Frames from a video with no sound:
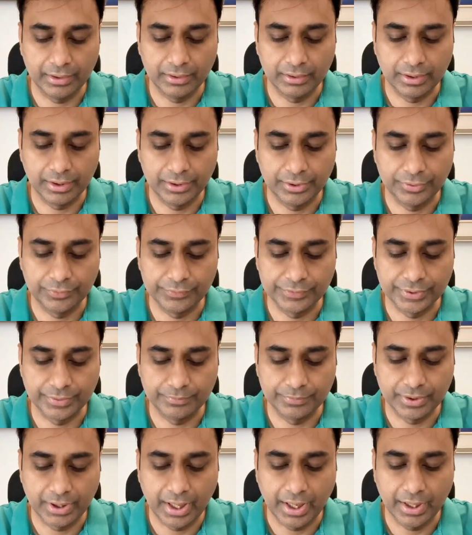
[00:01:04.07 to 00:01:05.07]
and then you
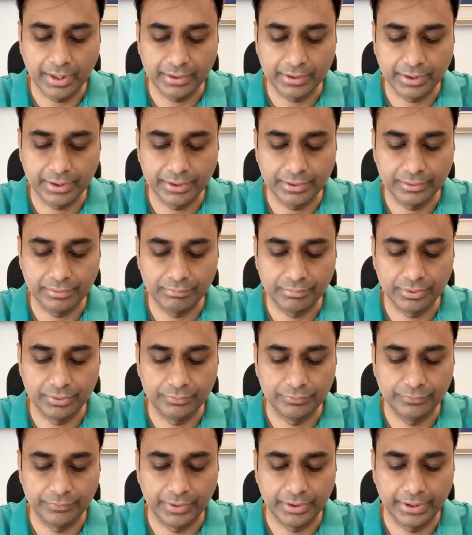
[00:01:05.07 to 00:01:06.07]
subtract and
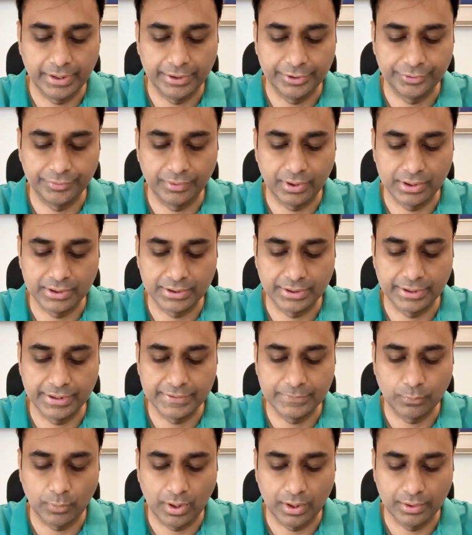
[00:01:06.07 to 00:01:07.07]
you will get your answer
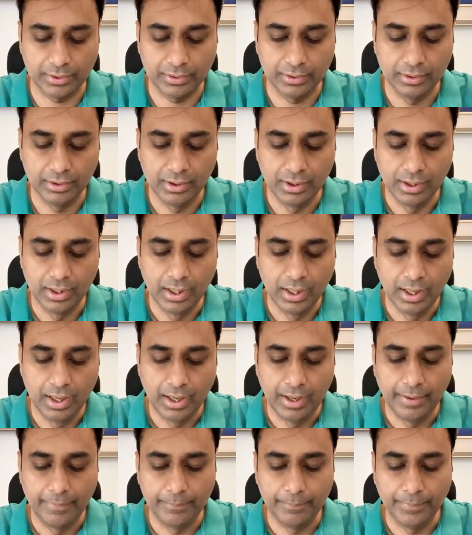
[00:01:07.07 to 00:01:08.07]
as 1.
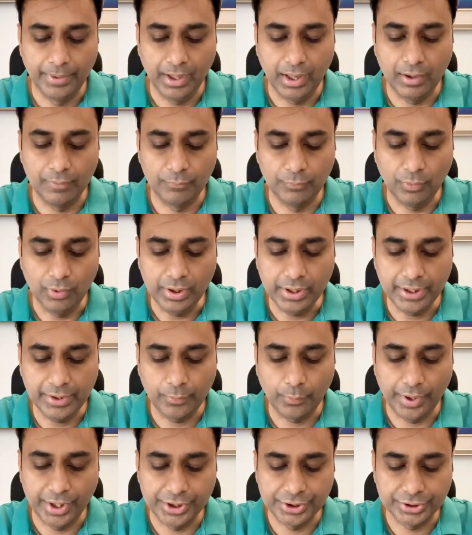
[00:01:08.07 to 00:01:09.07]
But what
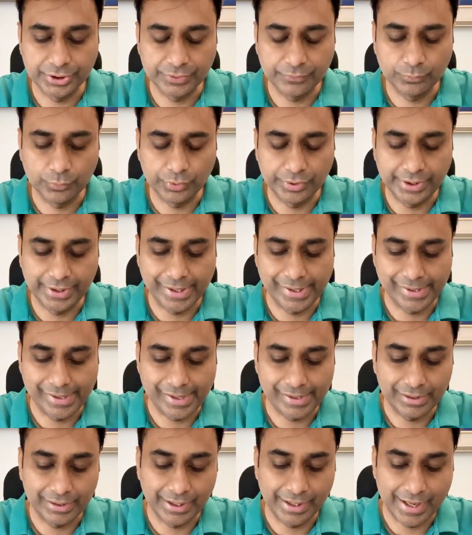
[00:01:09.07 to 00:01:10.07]
equation would
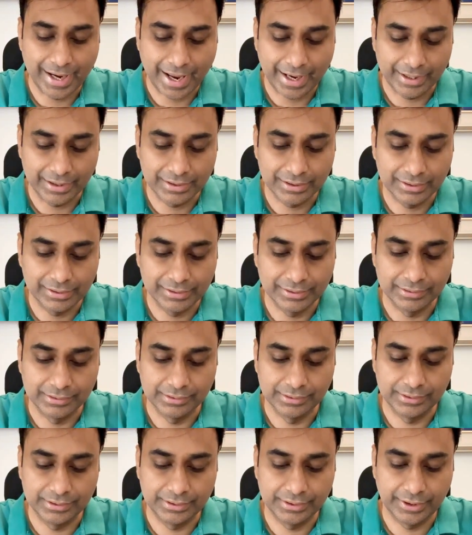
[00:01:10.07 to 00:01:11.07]
connect
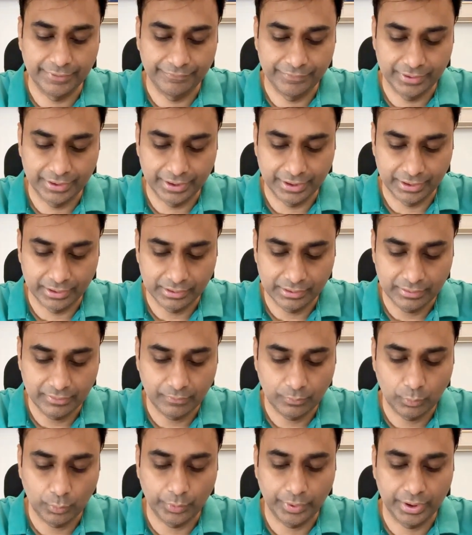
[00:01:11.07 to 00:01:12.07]
the dividend
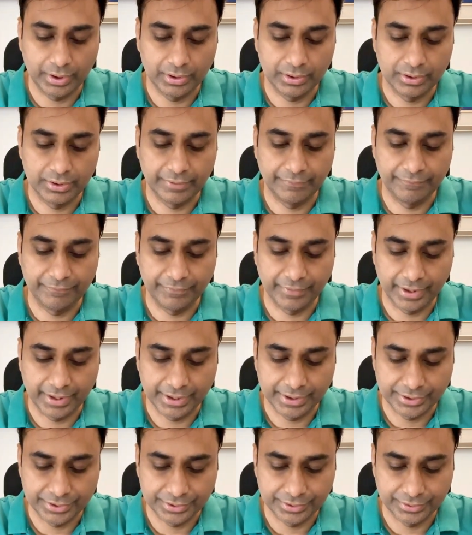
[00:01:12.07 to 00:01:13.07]
with
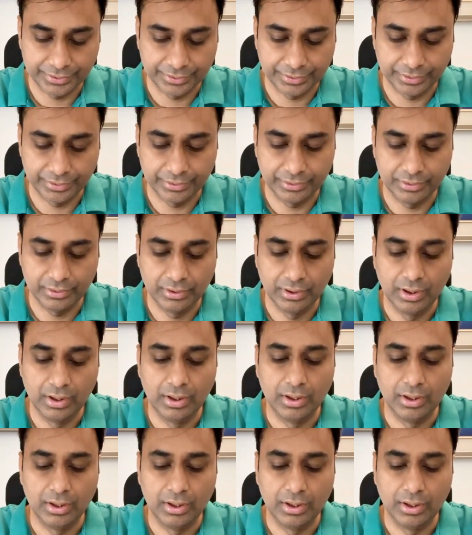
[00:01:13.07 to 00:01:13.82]
divisor,